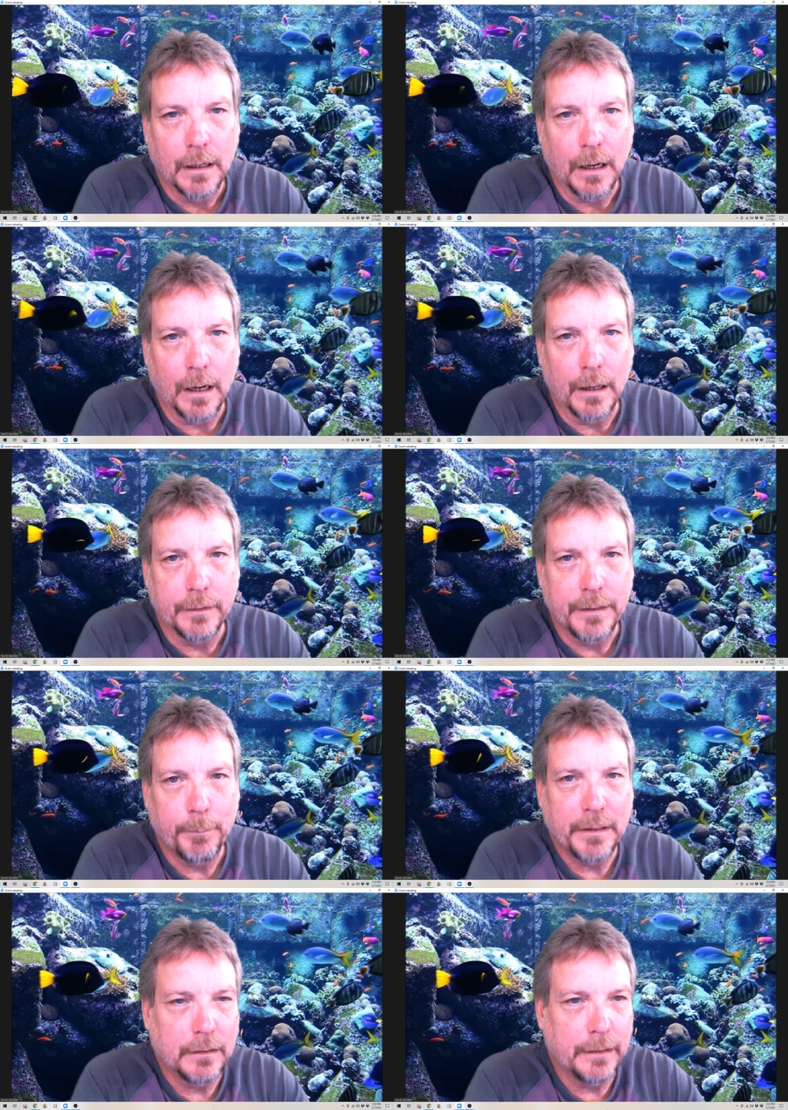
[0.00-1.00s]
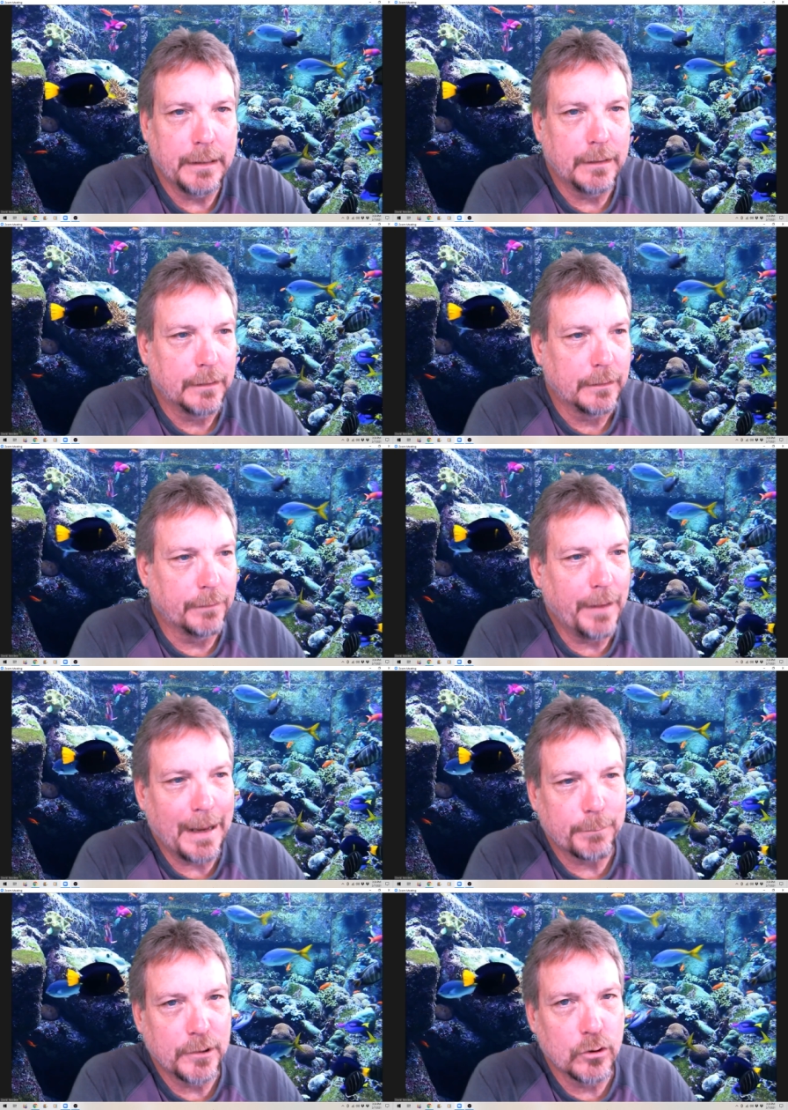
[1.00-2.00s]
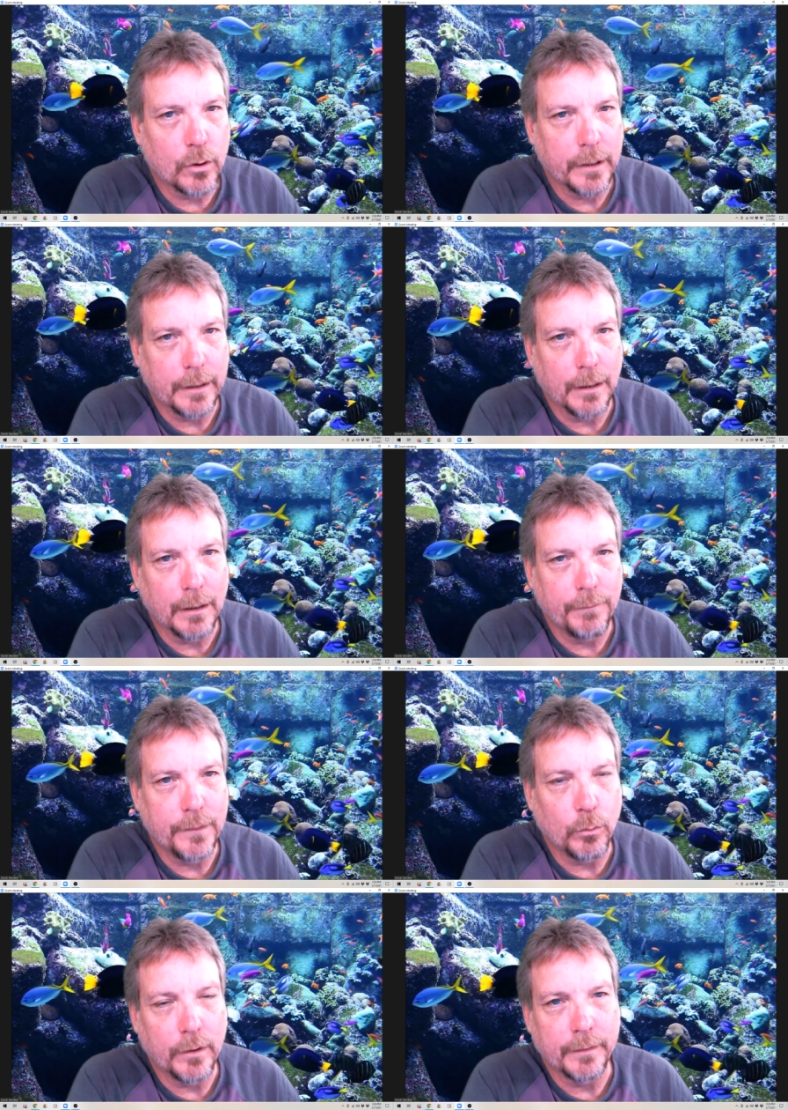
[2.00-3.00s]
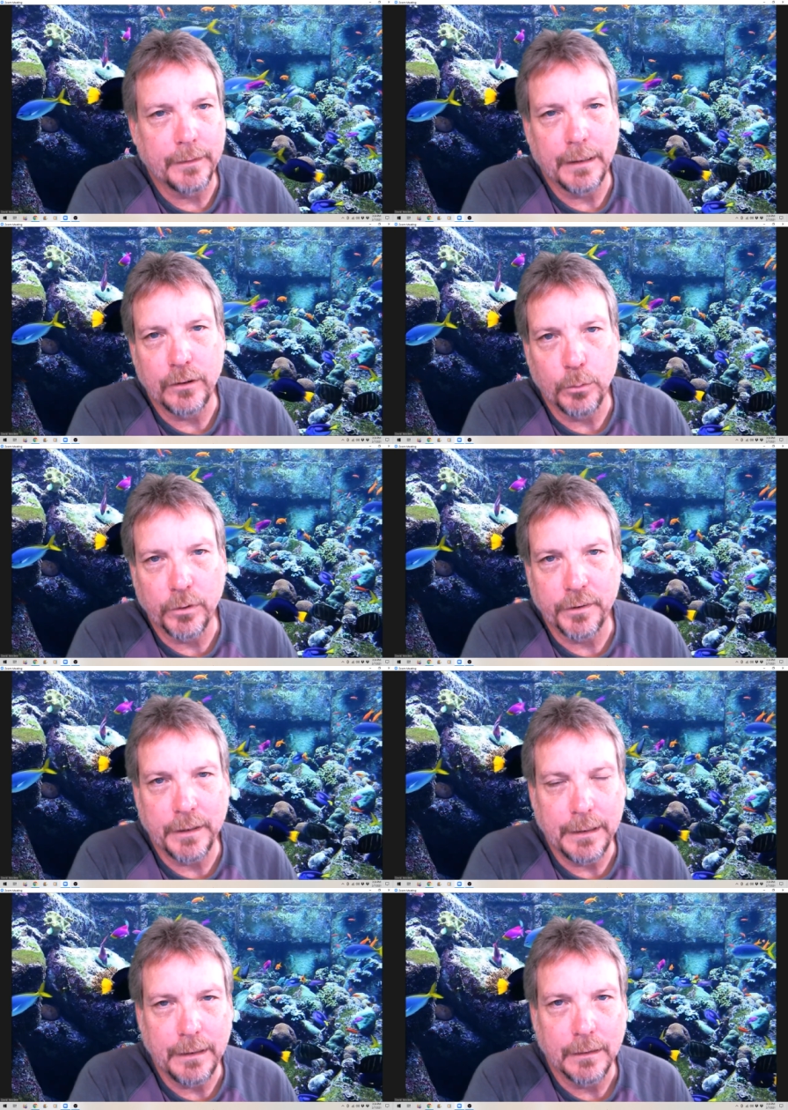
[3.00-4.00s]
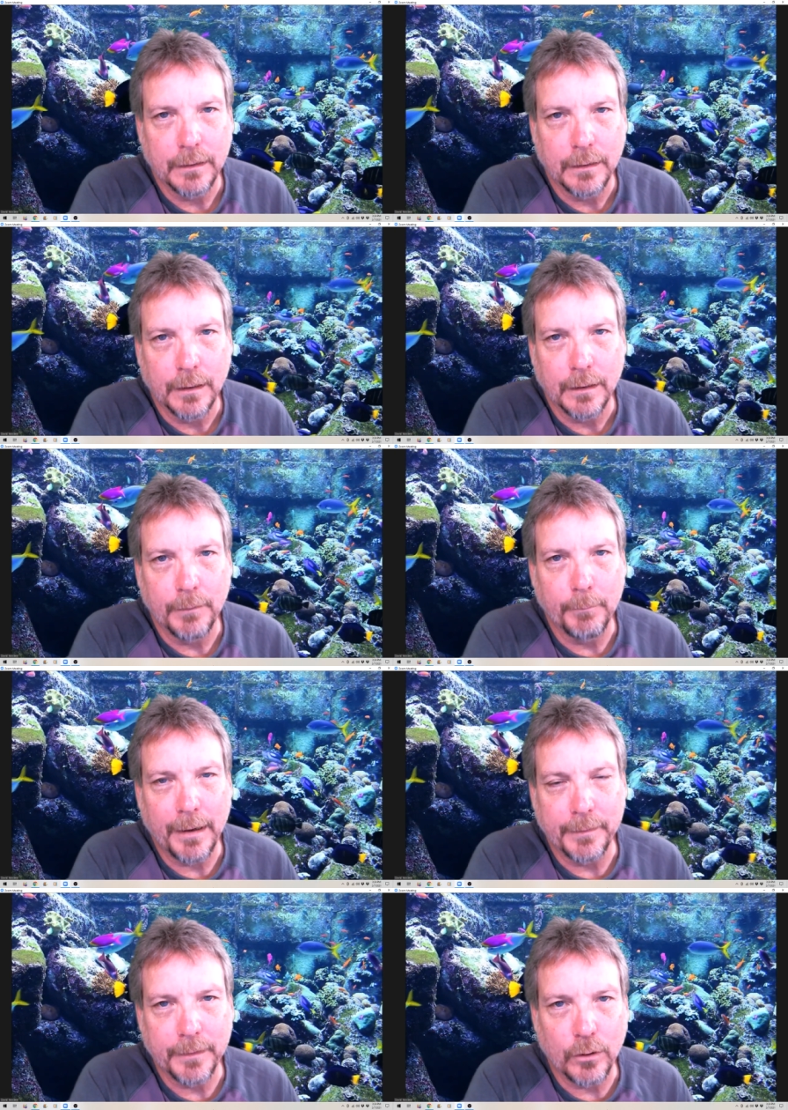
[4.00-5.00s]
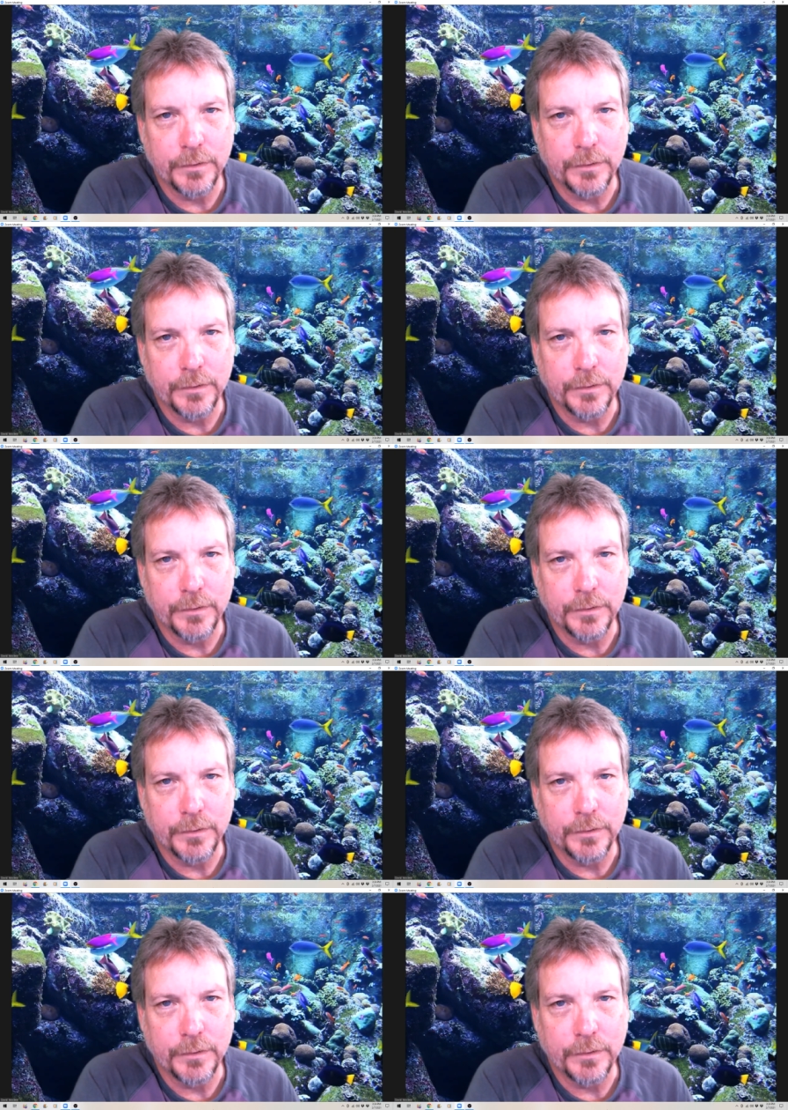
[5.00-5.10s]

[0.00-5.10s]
Uh, typically, the vast majority of the ones that you will see myself